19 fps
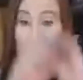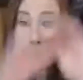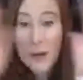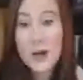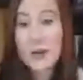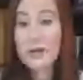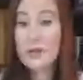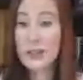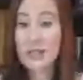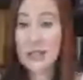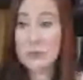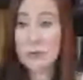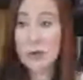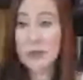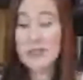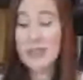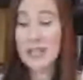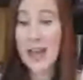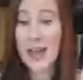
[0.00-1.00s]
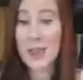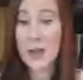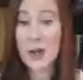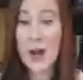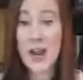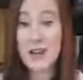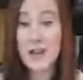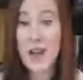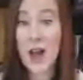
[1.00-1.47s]
perfectly put
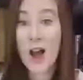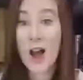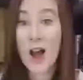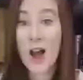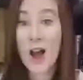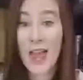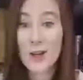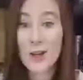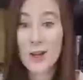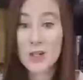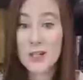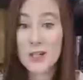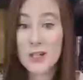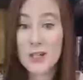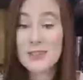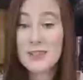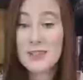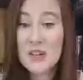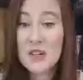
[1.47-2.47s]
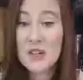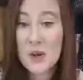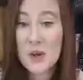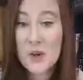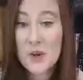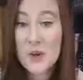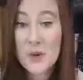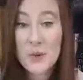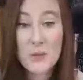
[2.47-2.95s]
together and not anxious,
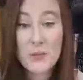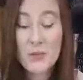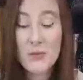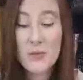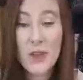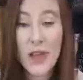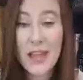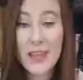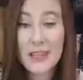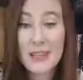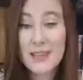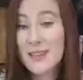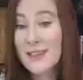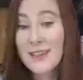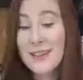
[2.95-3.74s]
like